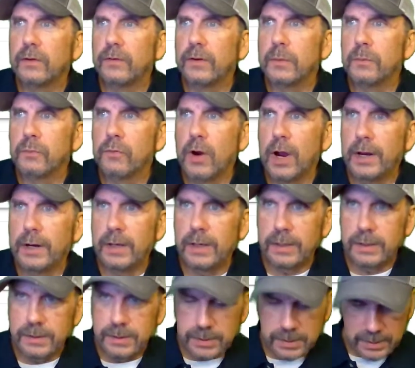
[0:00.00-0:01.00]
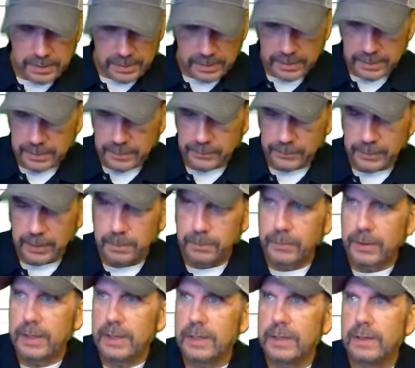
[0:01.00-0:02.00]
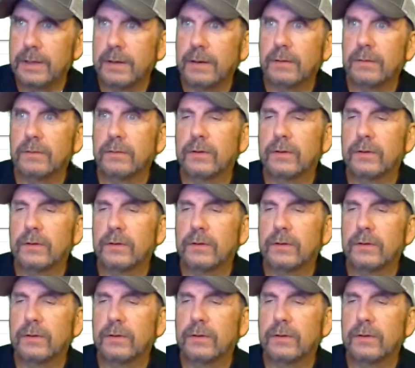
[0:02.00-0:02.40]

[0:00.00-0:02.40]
Same product, same thing.